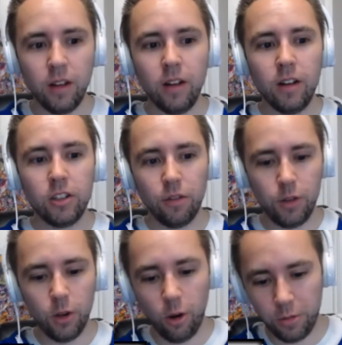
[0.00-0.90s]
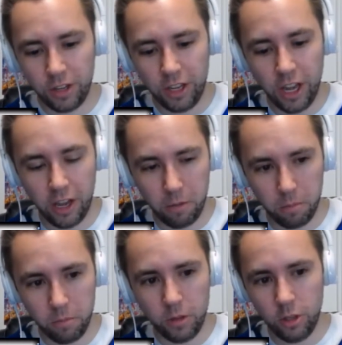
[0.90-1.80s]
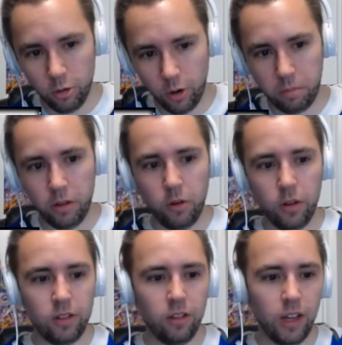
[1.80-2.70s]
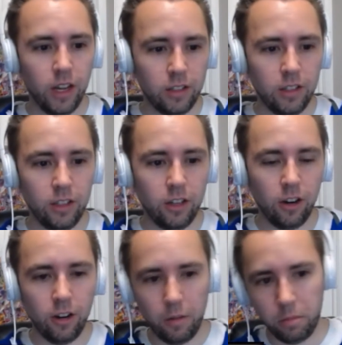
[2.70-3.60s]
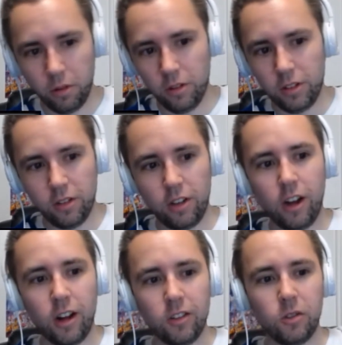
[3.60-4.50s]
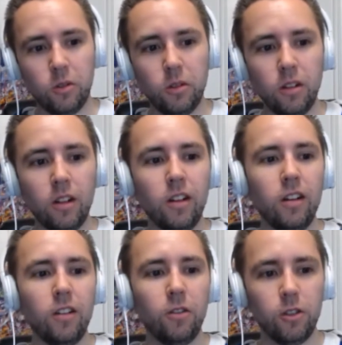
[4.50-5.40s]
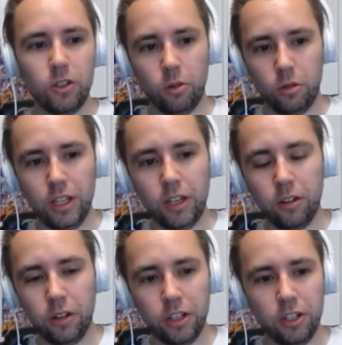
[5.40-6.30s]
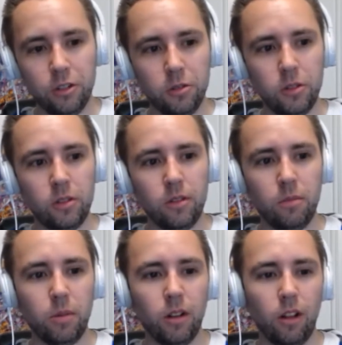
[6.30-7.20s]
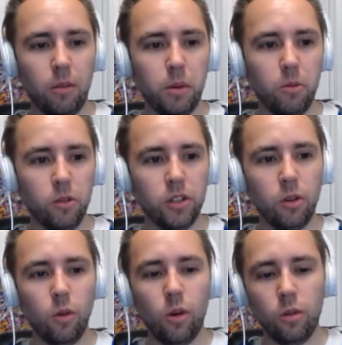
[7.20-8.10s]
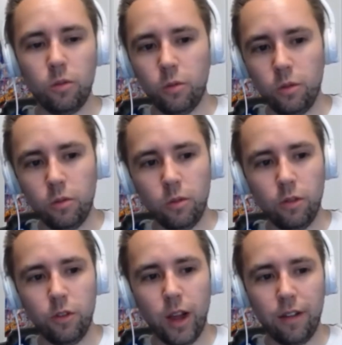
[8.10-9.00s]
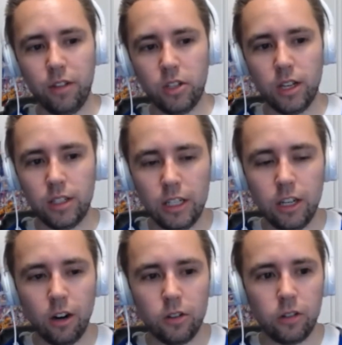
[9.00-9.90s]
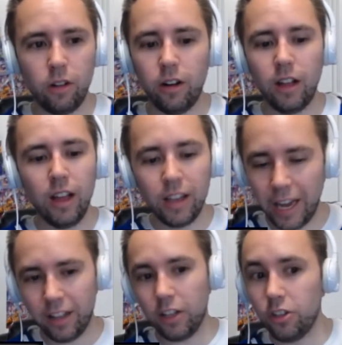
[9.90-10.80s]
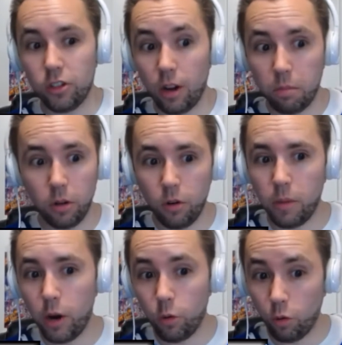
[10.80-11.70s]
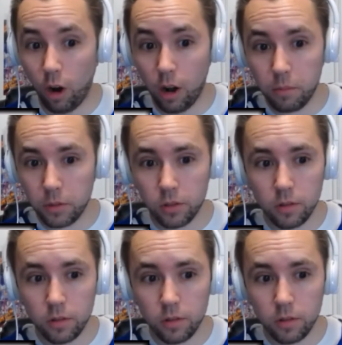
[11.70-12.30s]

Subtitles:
So if you own the game, you upload it to the SD card, upload it to the console. There's no legal issues. But a lot of people were saying, well, if you have this SD card slot, can't I just upload my own ROMs?